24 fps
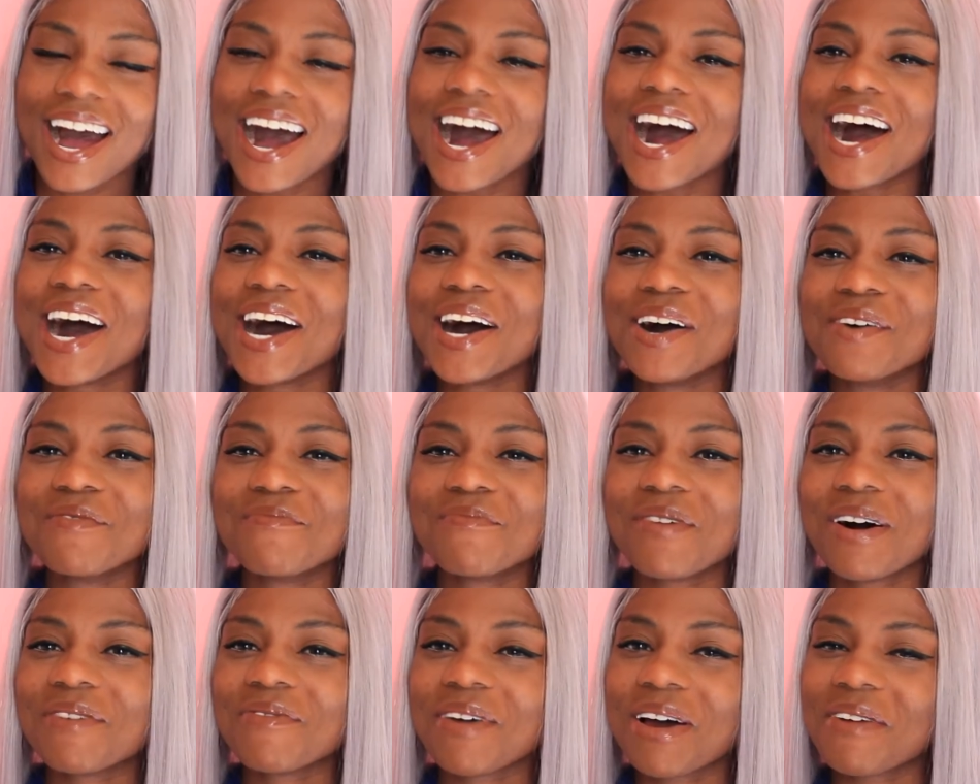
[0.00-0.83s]

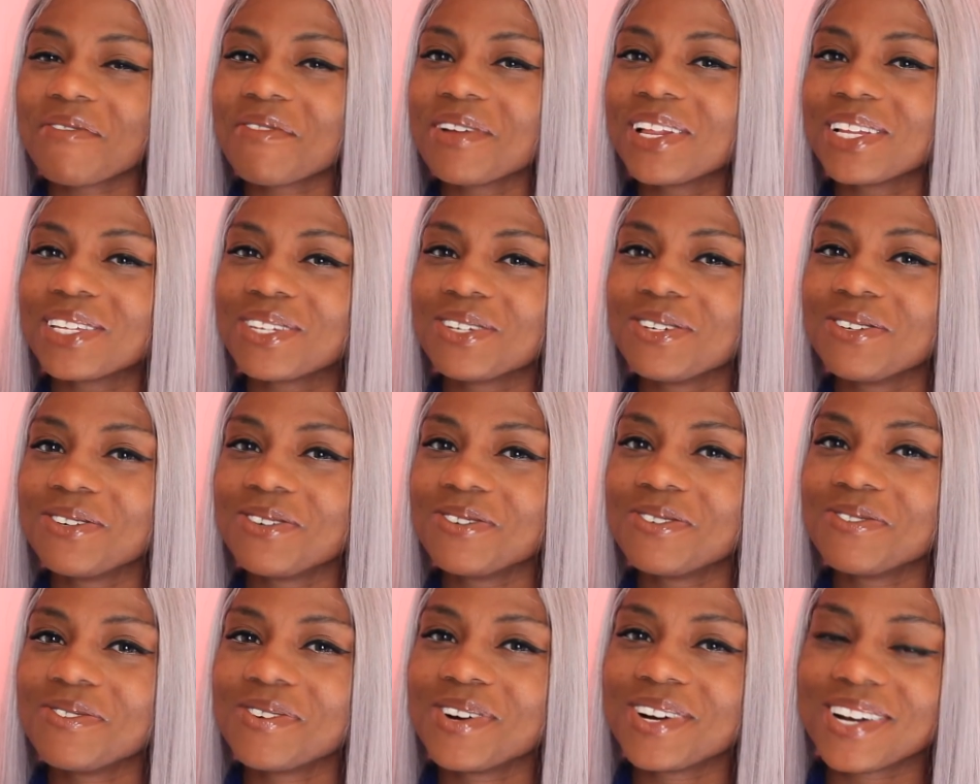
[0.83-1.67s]
I'm not really
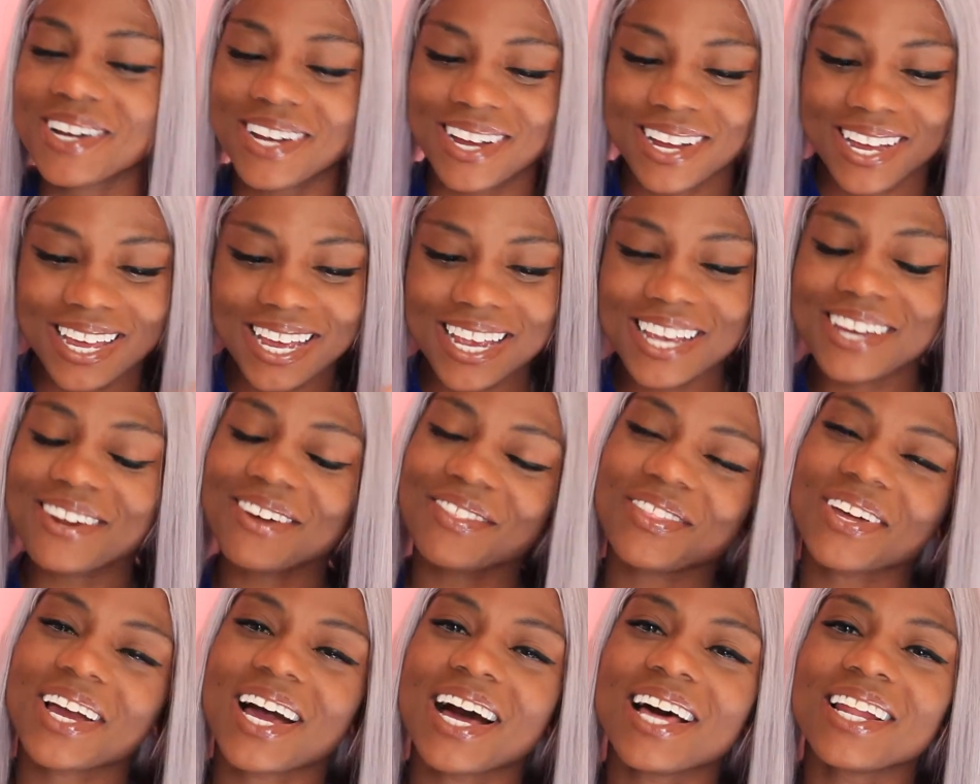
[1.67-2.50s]
too keen
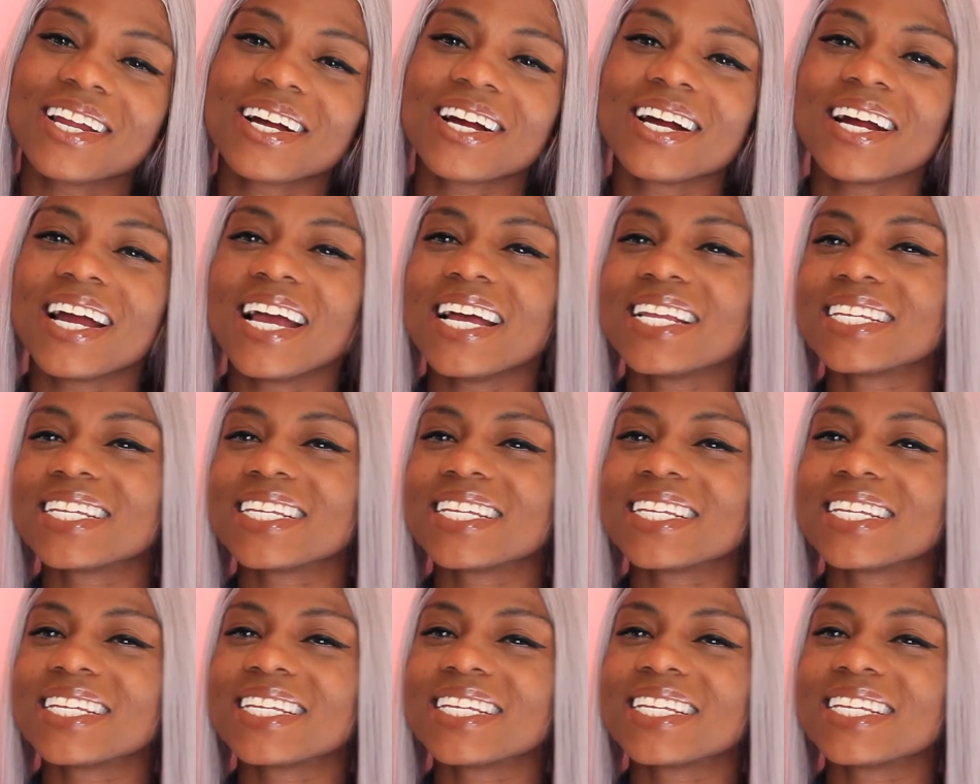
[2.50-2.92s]
on the color.